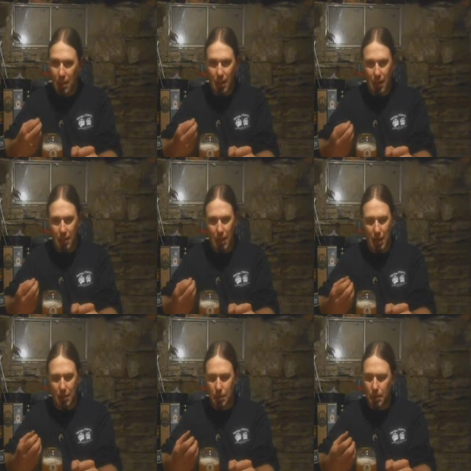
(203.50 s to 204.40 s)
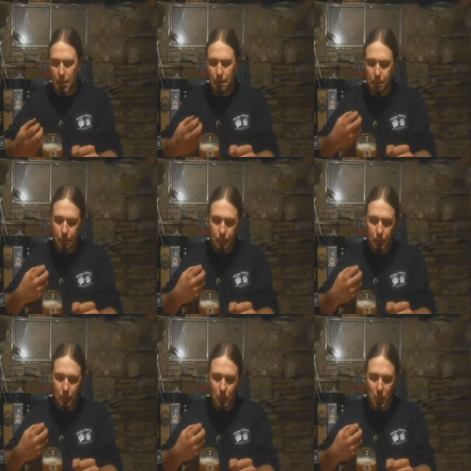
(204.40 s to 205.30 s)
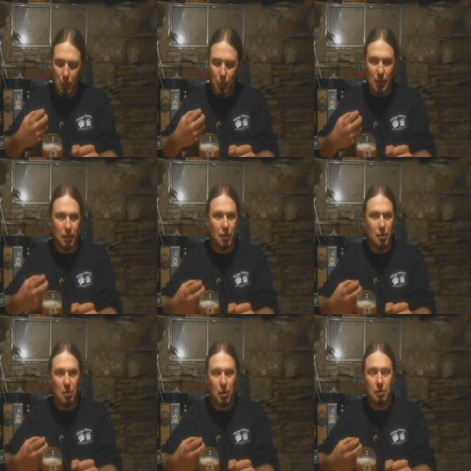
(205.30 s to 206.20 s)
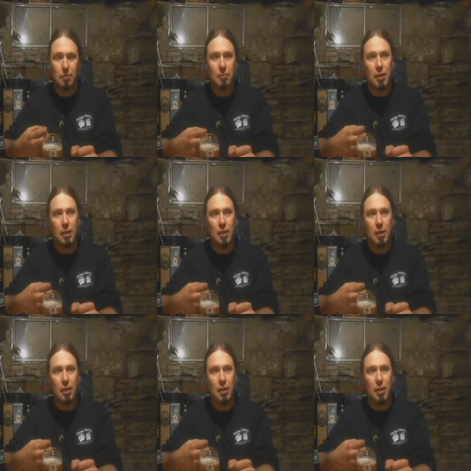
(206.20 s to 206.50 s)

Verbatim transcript: That kind of candy sugar sweetness on the malt.